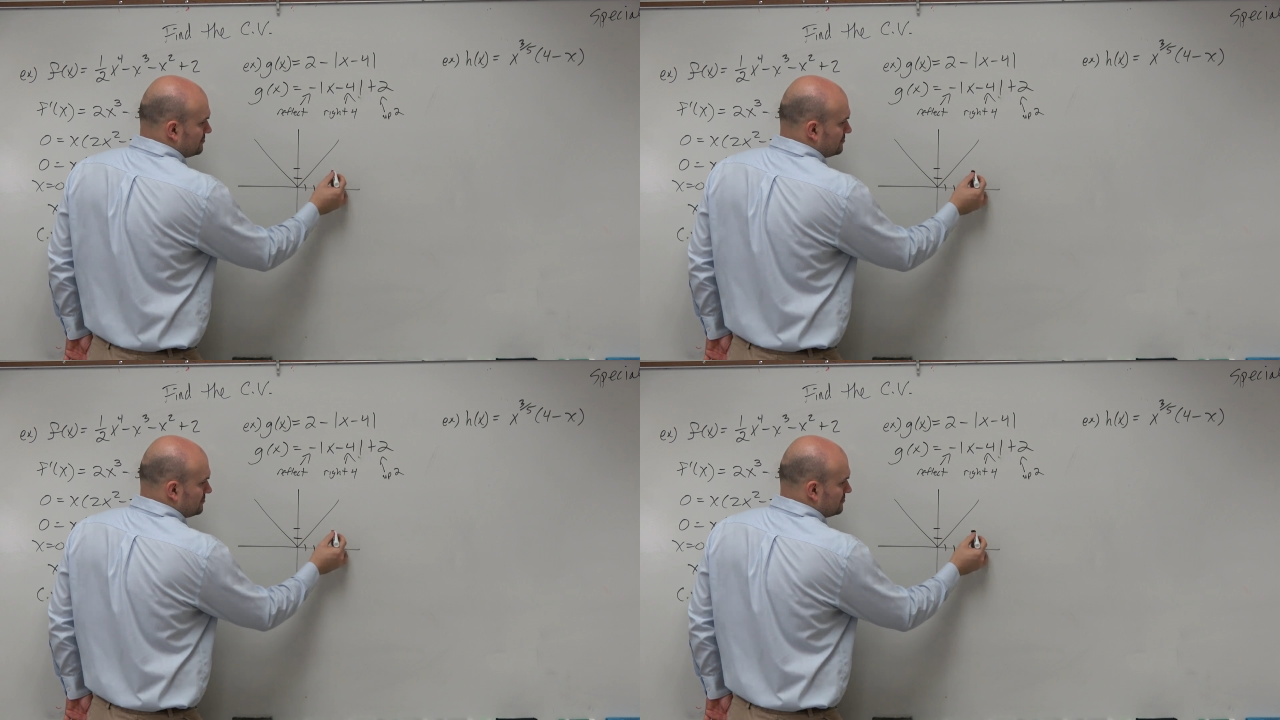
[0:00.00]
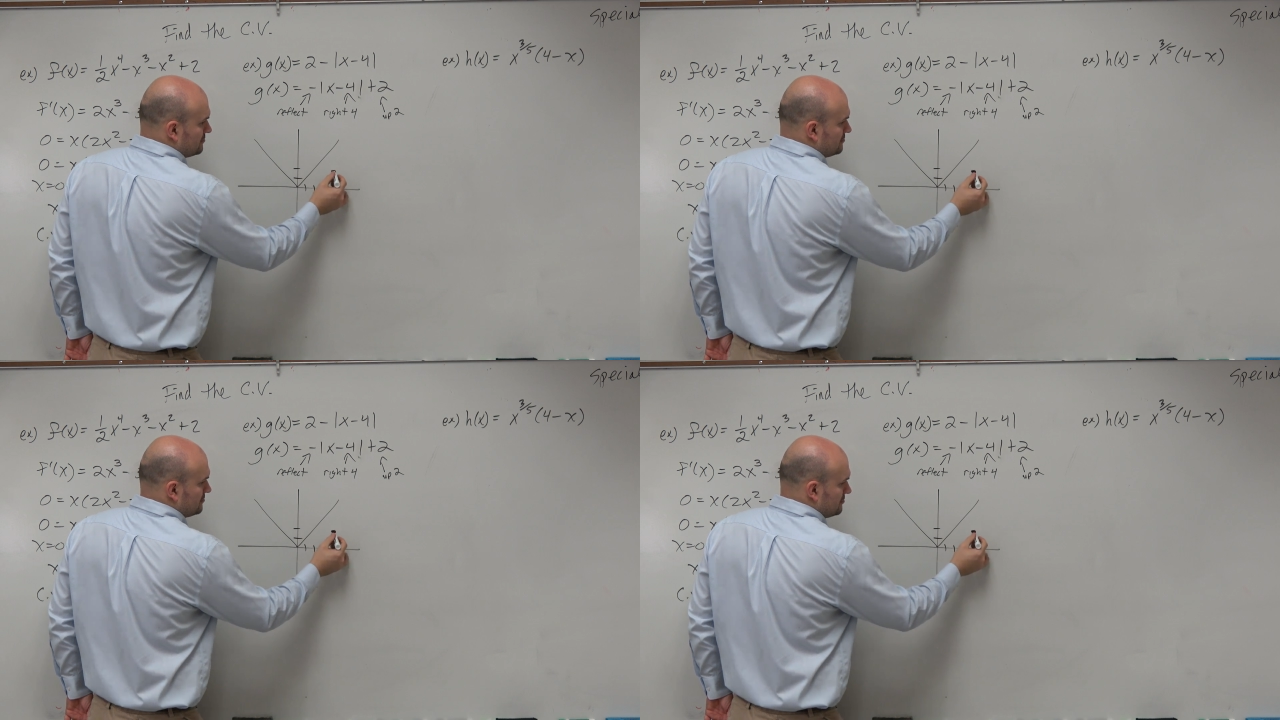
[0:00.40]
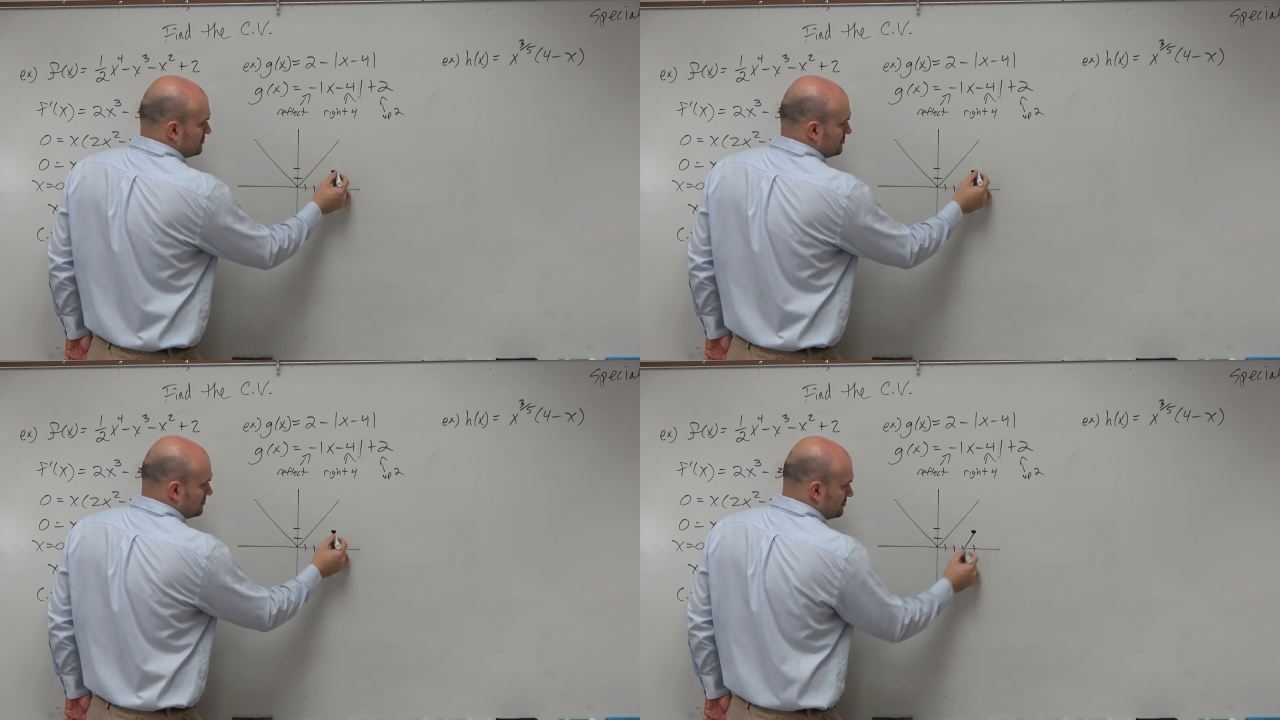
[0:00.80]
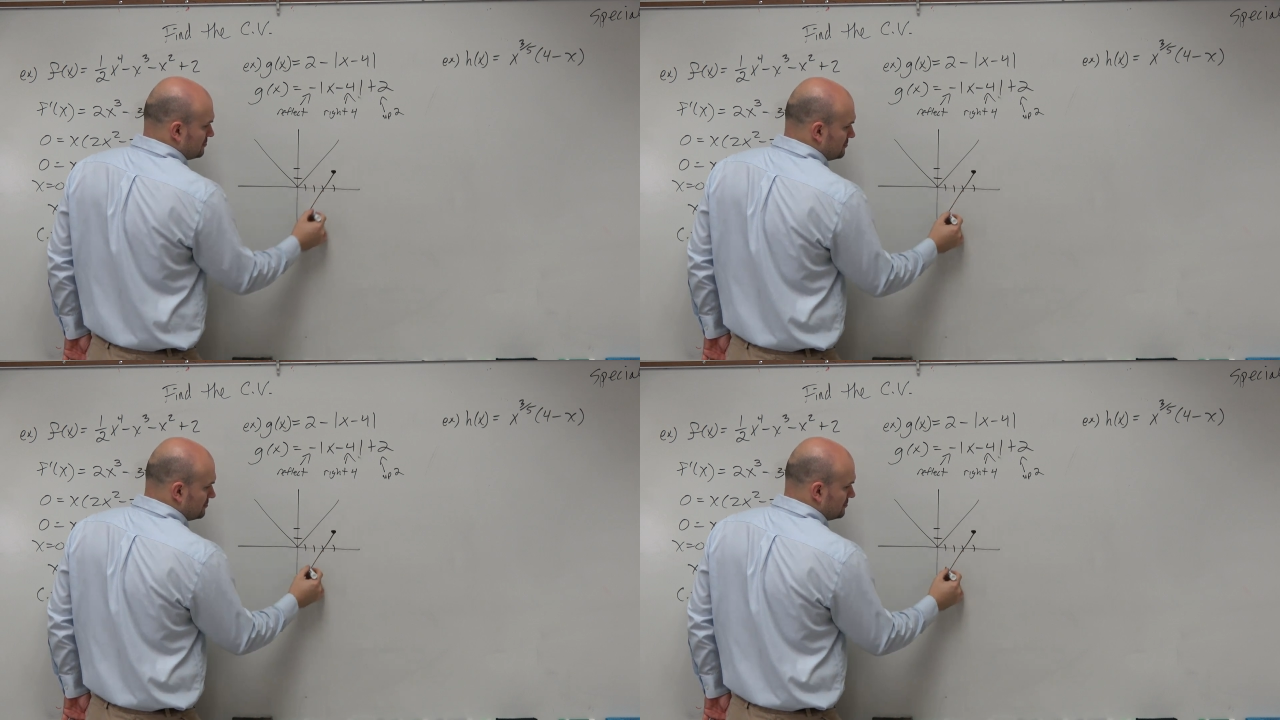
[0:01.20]

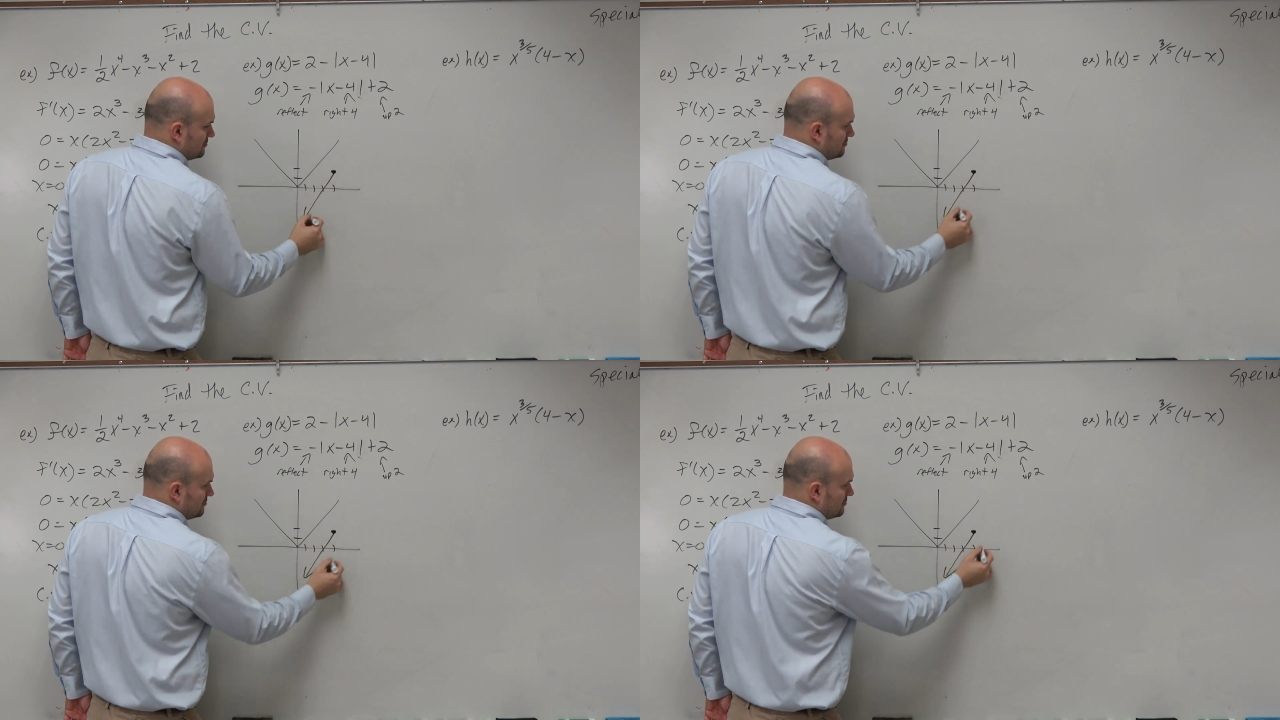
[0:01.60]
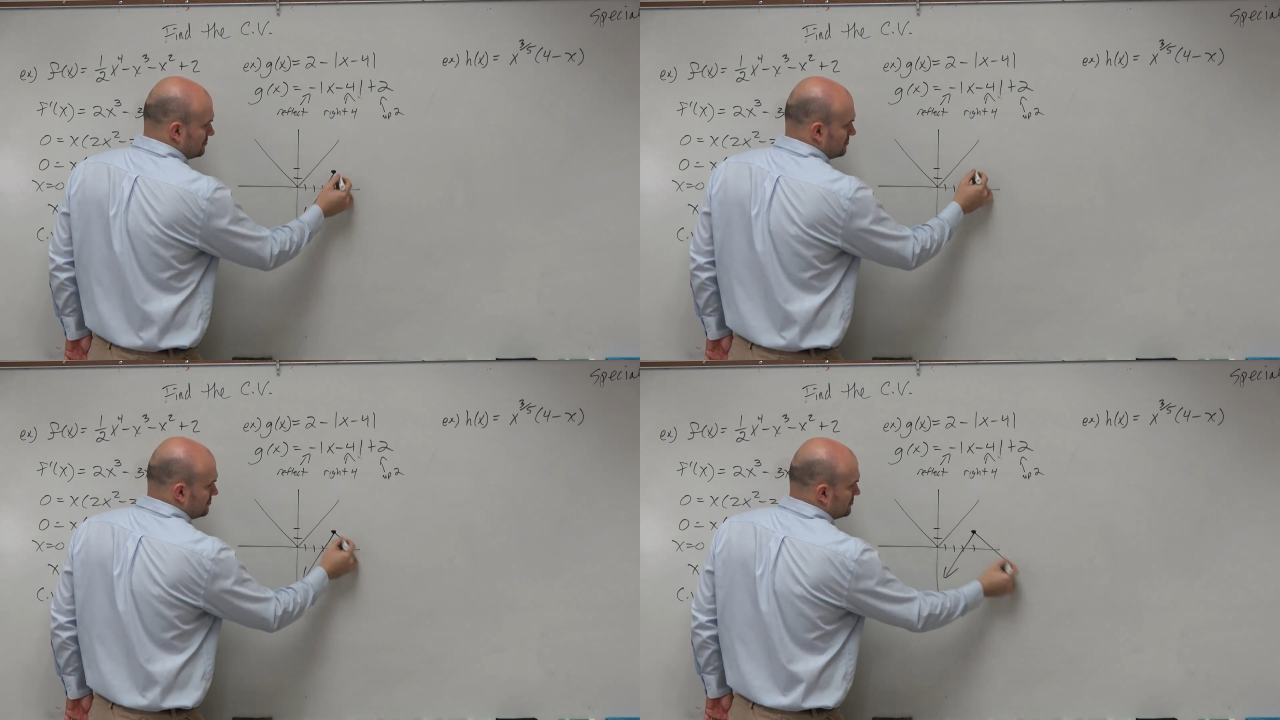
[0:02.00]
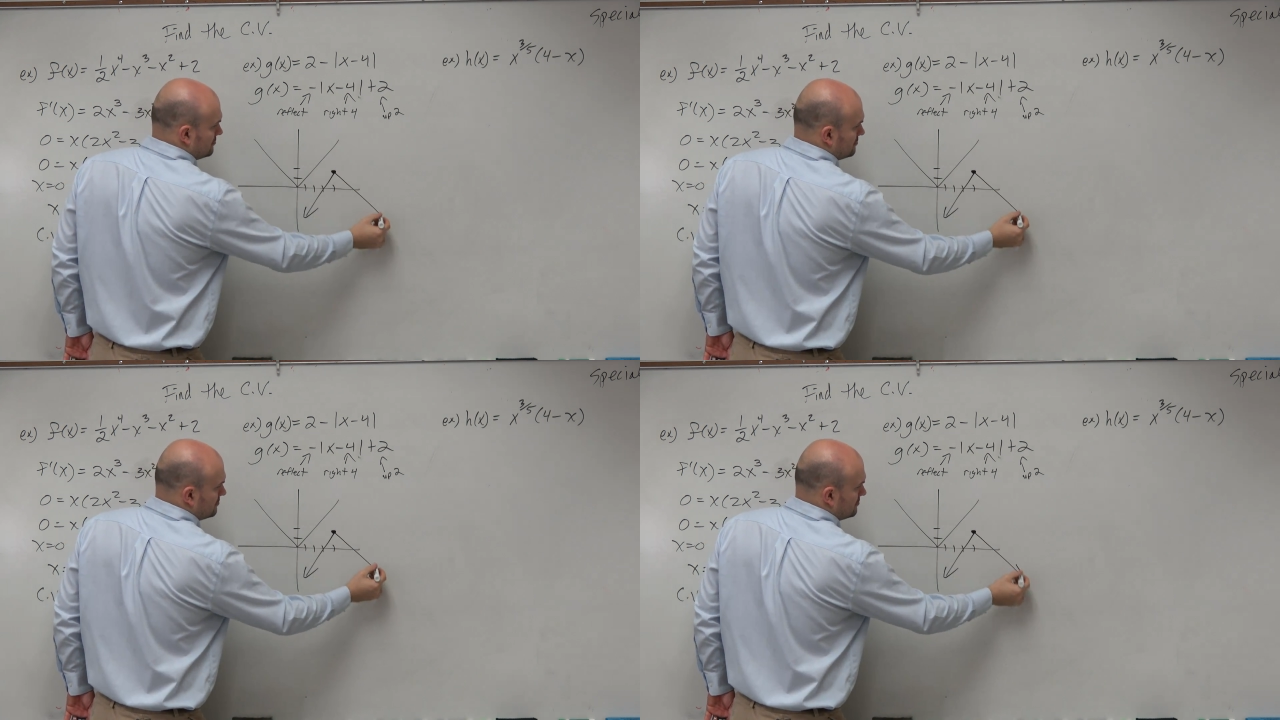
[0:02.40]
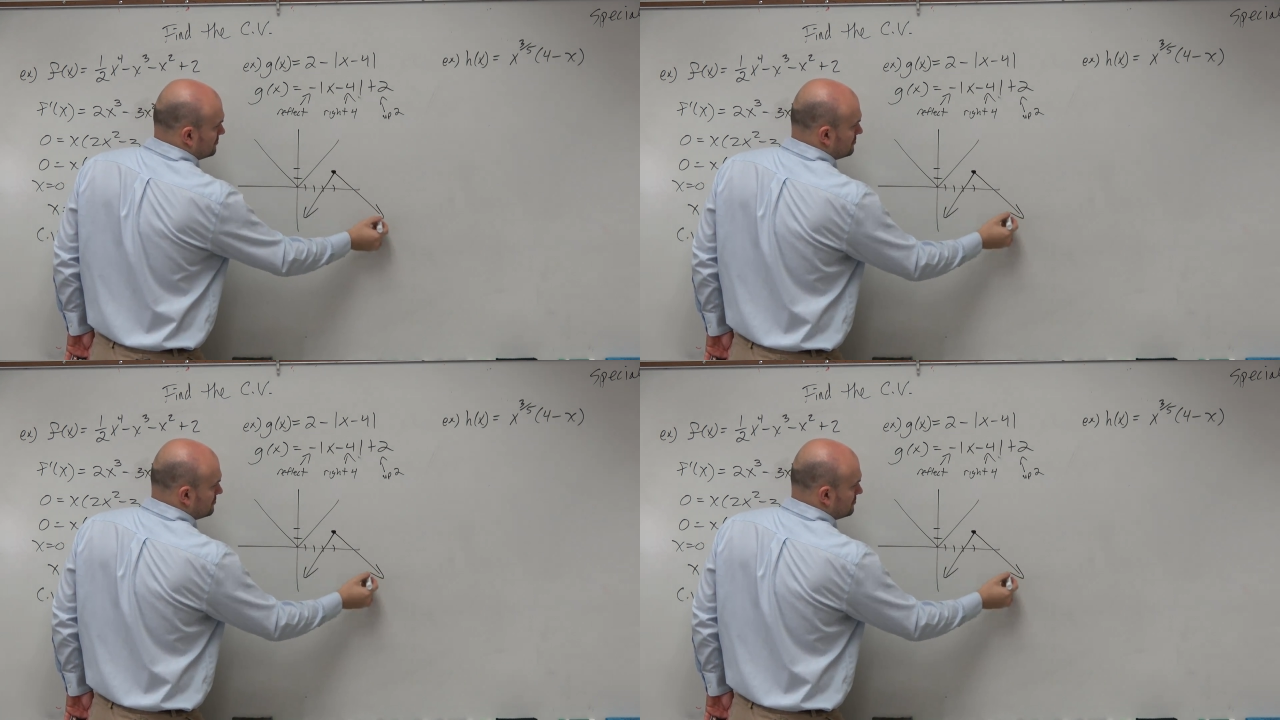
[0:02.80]
[no speech]